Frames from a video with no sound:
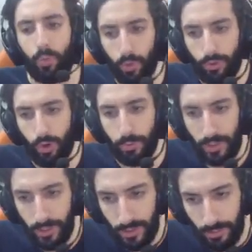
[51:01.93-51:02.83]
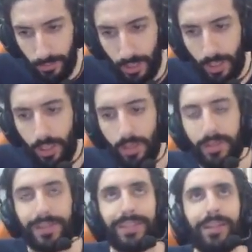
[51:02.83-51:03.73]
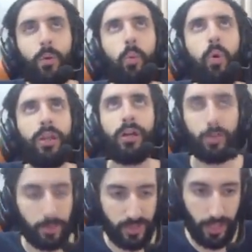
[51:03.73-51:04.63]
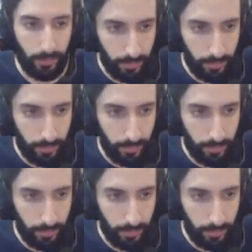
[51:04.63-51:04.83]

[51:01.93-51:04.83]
wardrobe system, 100%.